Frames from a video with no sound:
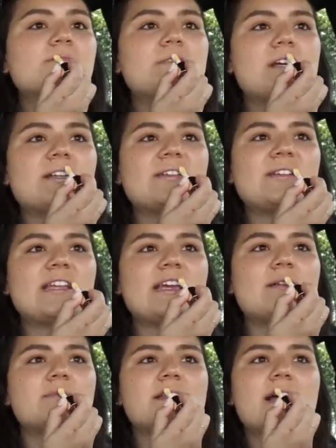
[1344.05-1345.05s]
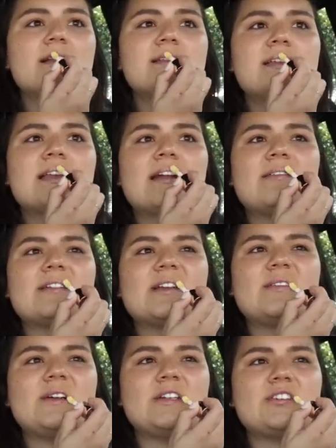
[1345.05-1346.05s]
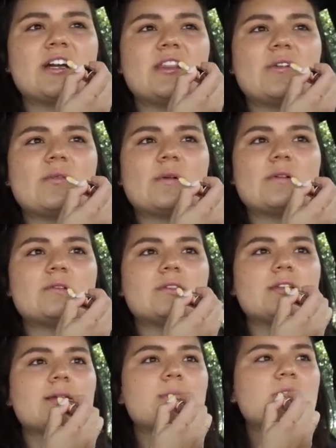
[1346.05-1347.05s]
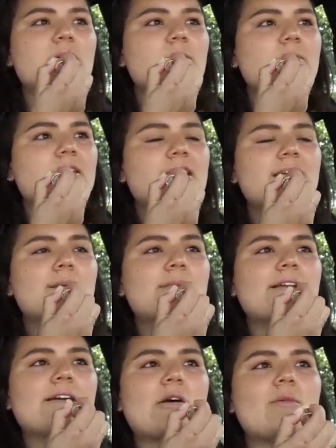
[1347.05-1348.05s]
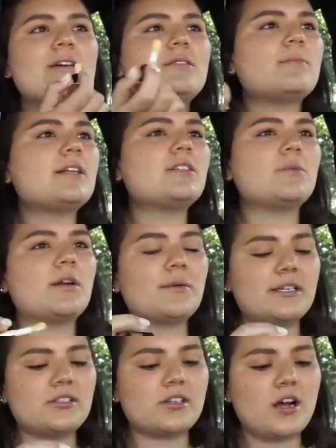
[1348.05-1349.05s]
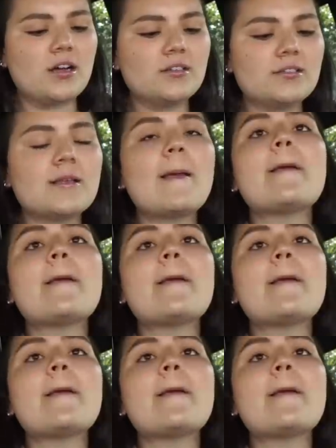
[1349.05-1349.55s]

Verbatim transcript: genuinely obsessed and I really want to try the Rhode lip treatment thing, but I always miss when it restocks.